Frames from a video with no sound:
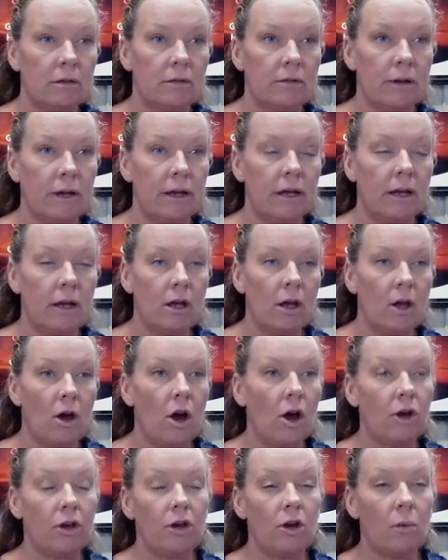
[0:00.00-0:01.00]
Right.
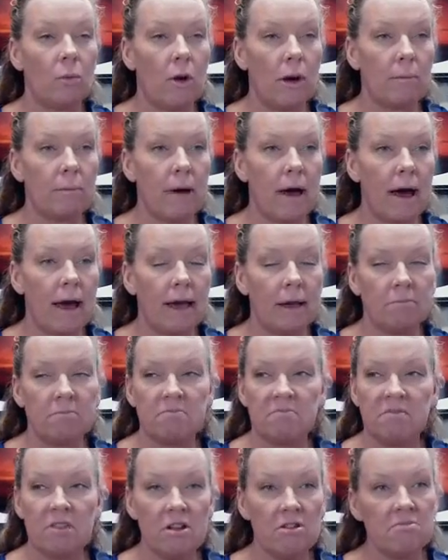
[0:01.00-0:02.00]
Oh, you don't want pie?
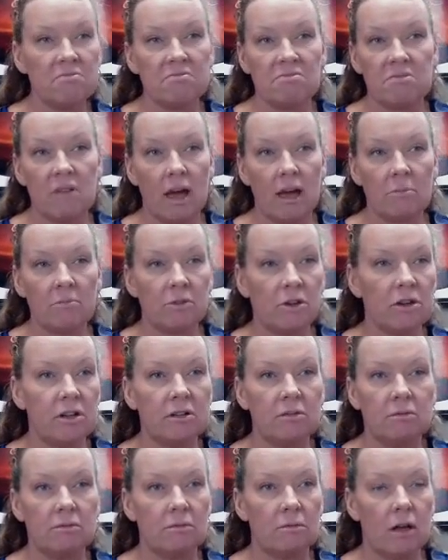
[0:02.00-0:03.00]
No, I'm
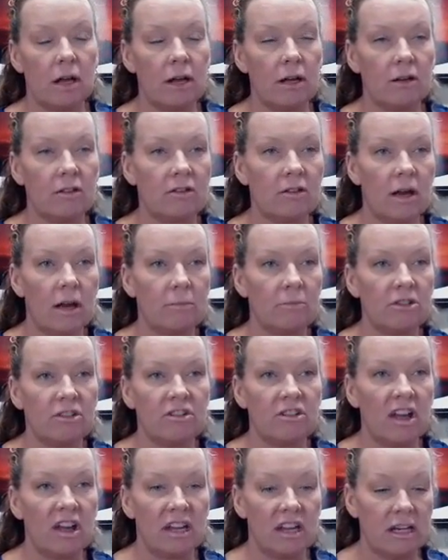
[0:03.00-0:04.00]
good. I'm just
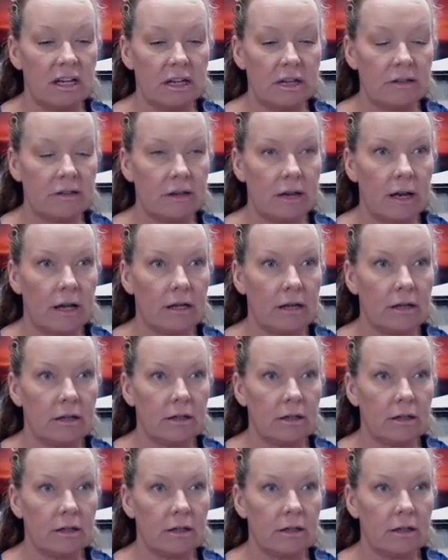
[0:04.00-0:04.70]
not eating it tonight.